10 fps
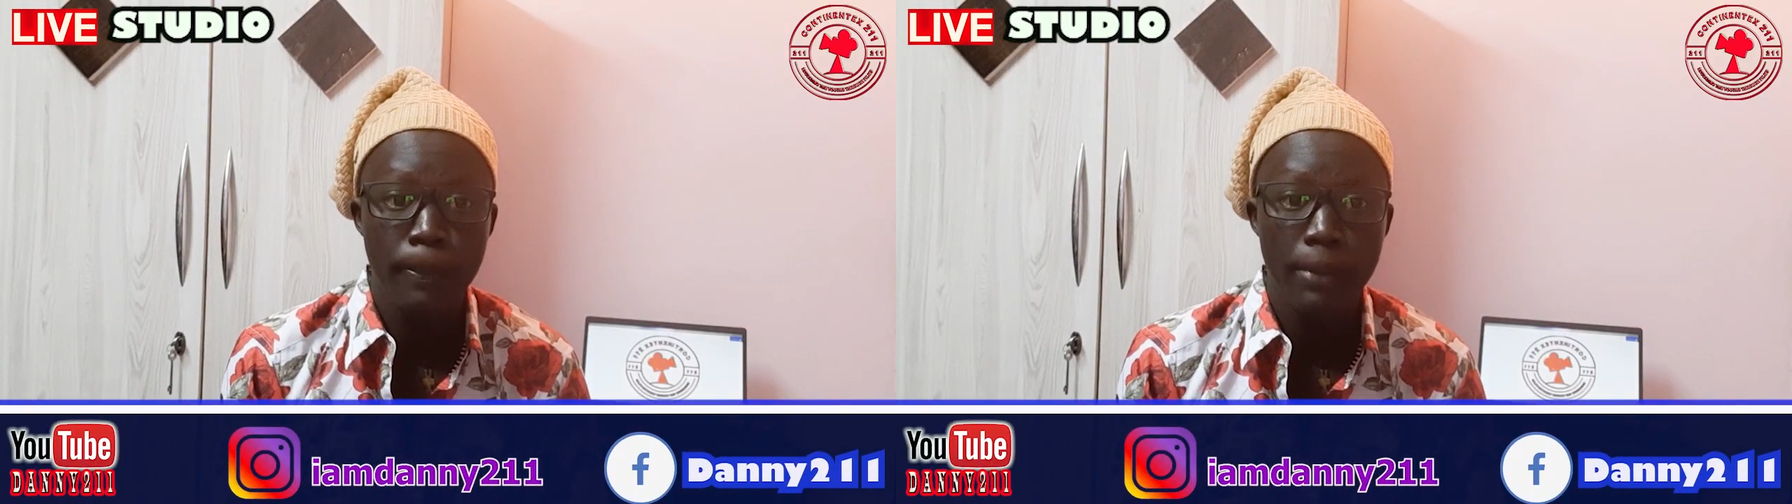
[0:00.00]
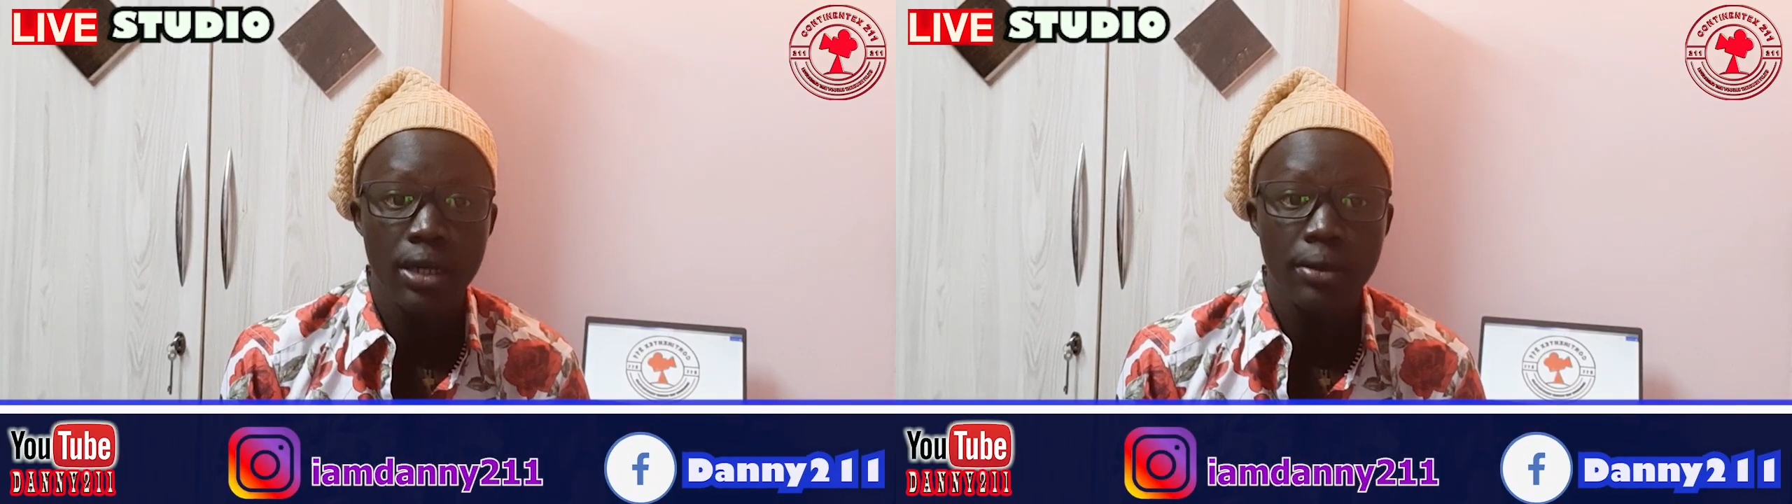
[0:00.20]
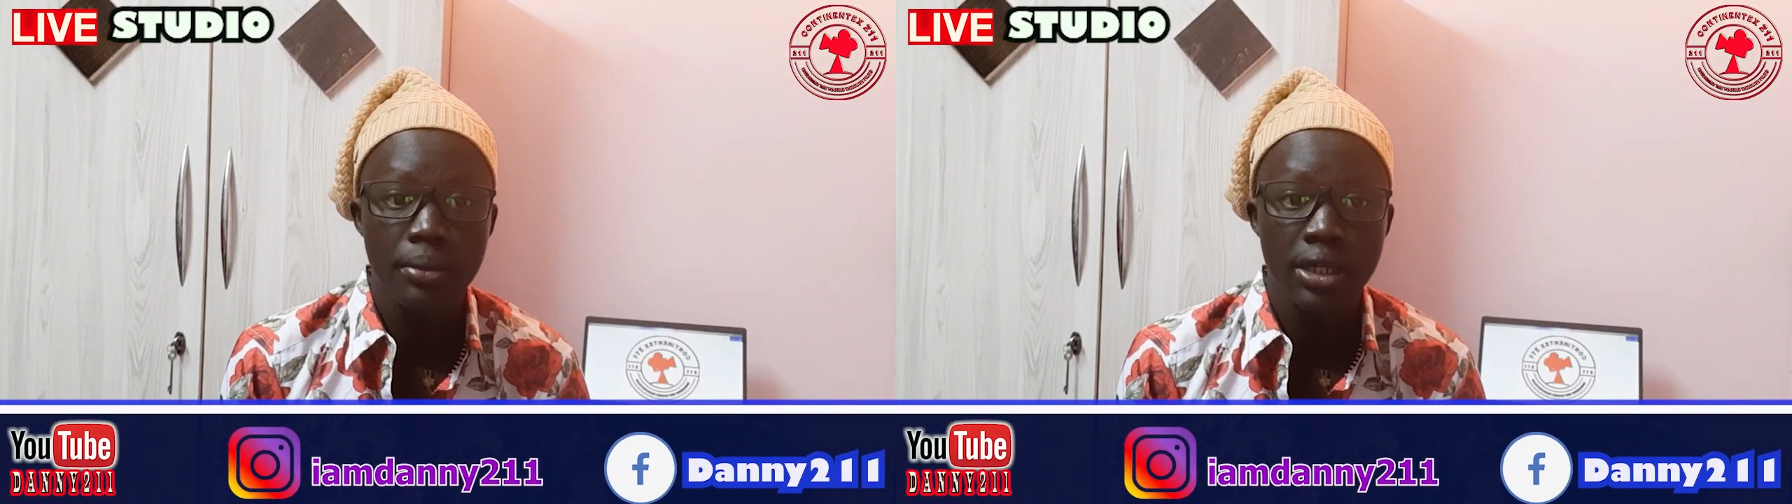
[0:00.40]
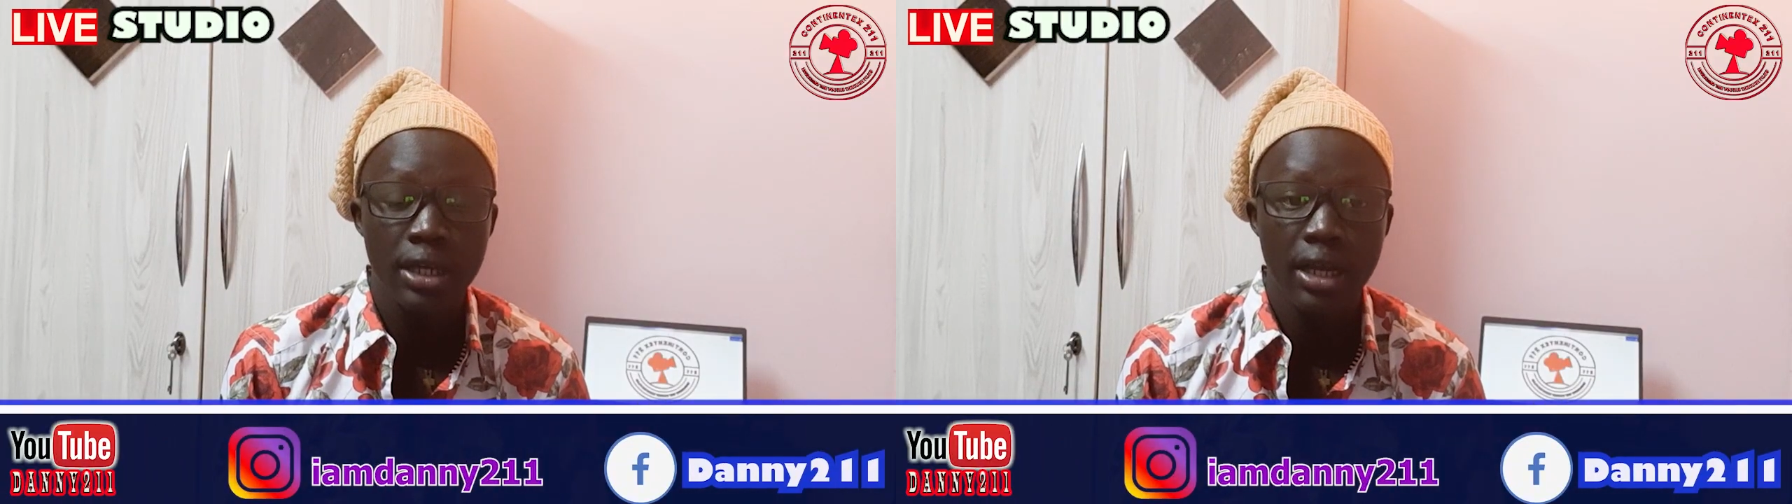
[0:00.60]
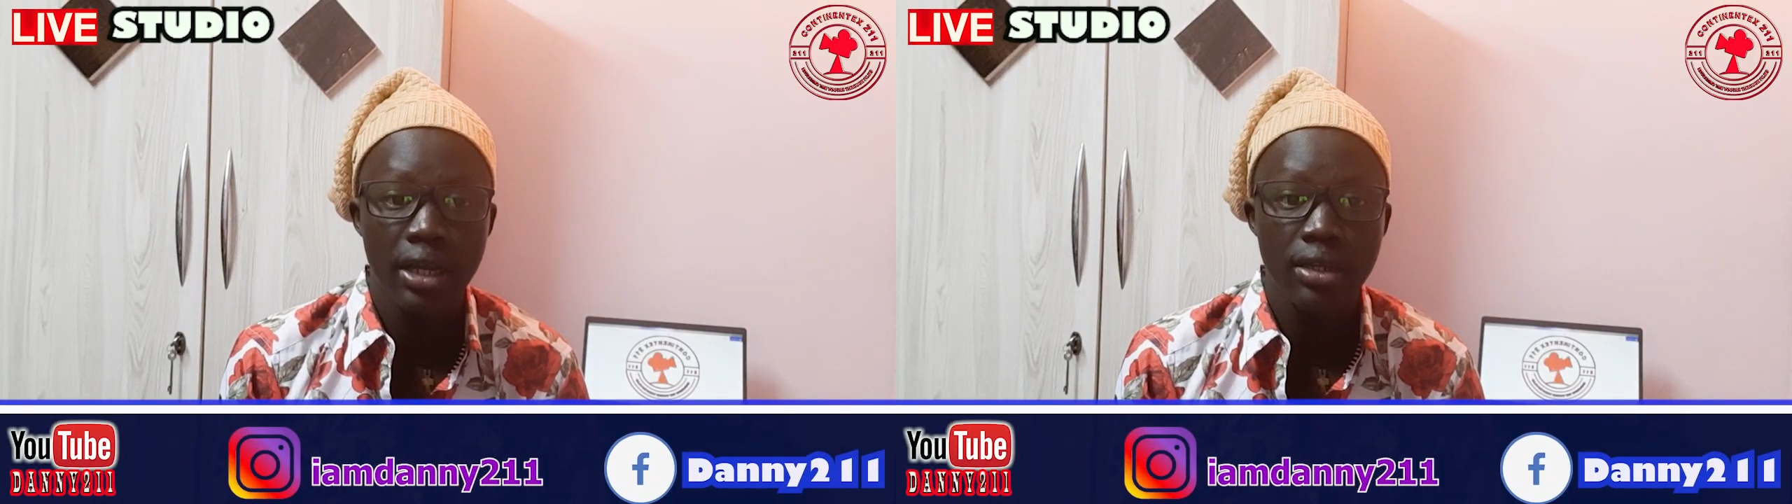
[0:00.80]
pandemic
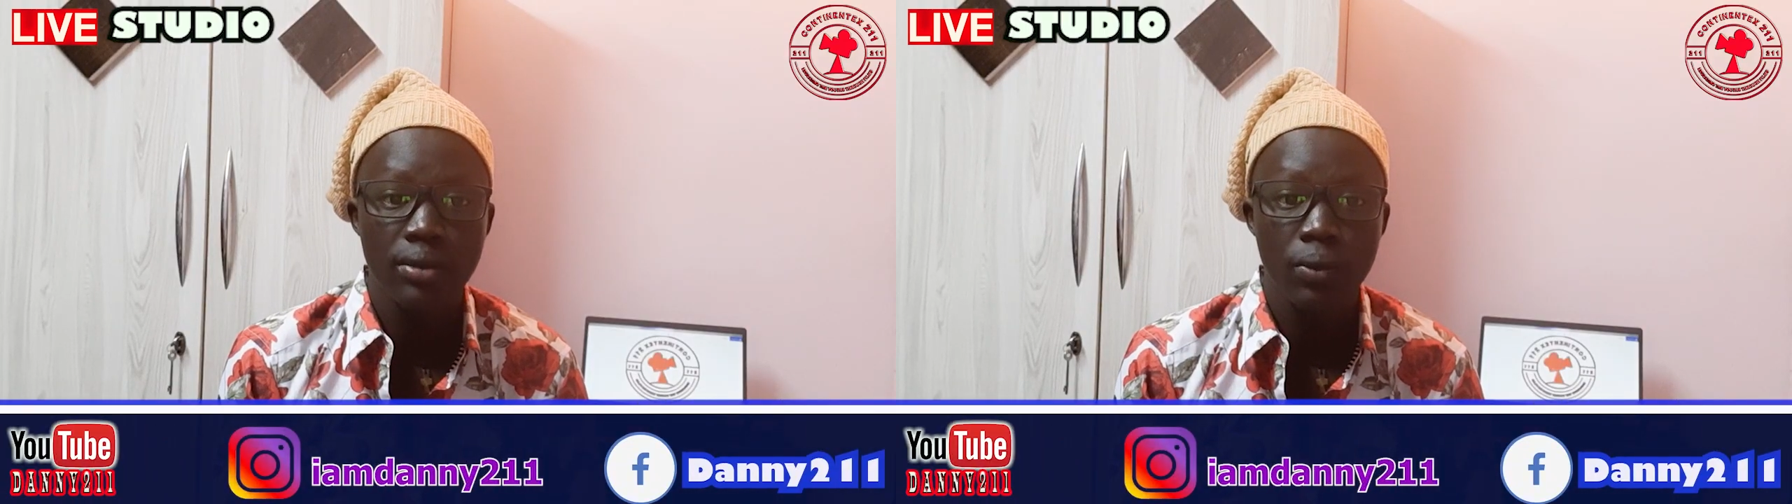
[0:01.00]
end?